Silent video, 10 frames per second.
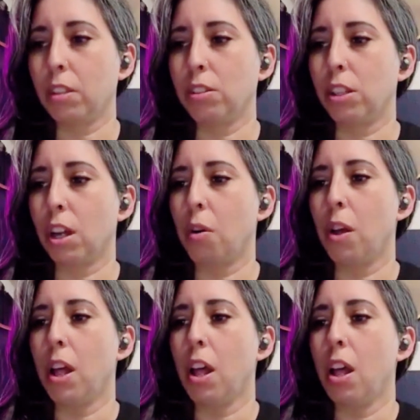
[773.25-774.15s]

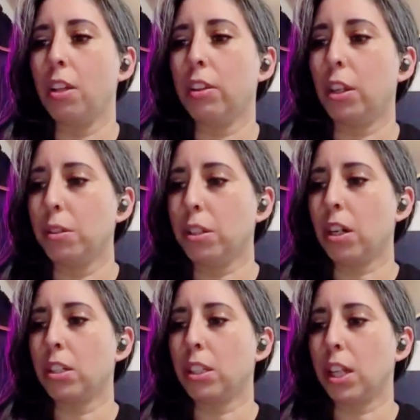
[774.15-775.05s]
So those
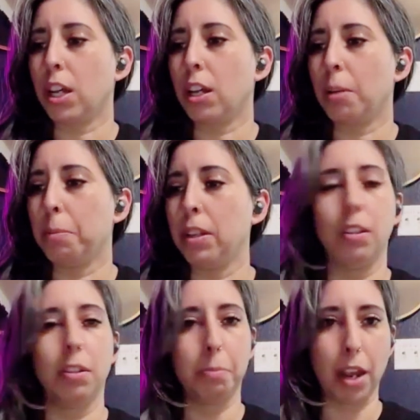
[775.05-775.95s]
are some
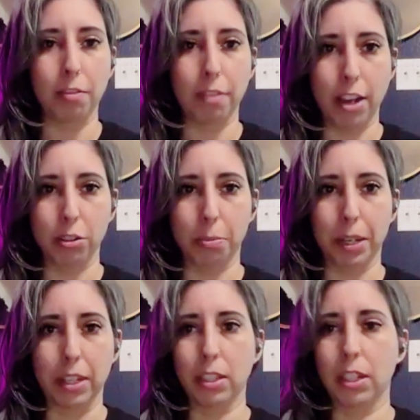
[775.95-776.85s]
myofascial
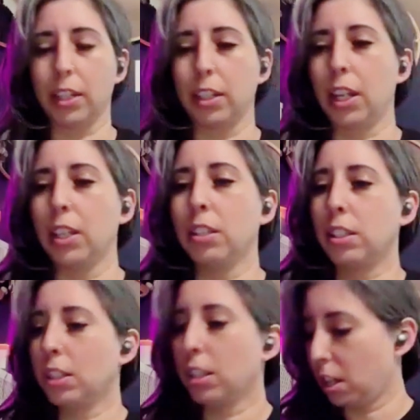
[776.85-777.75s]
based
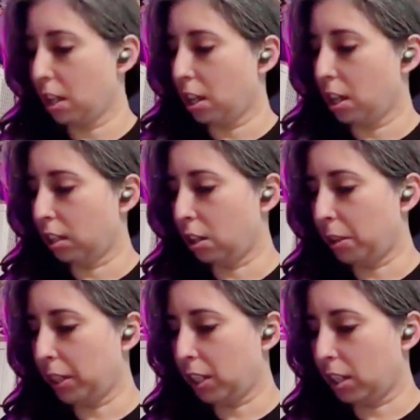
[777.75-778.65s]
techniques.
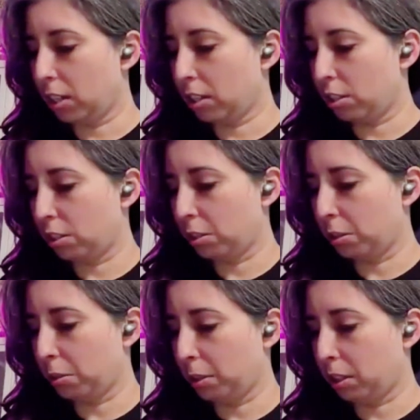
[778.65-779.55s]
Going
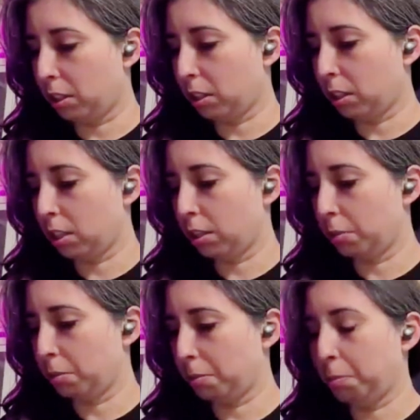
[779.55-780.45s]
into the
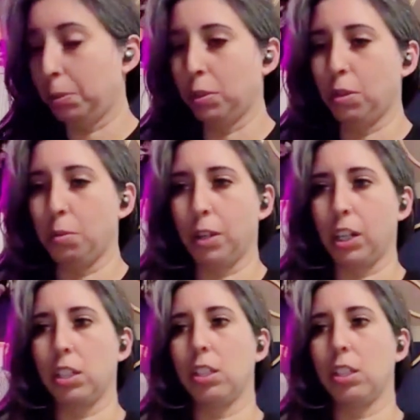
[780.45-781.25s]
buccal work.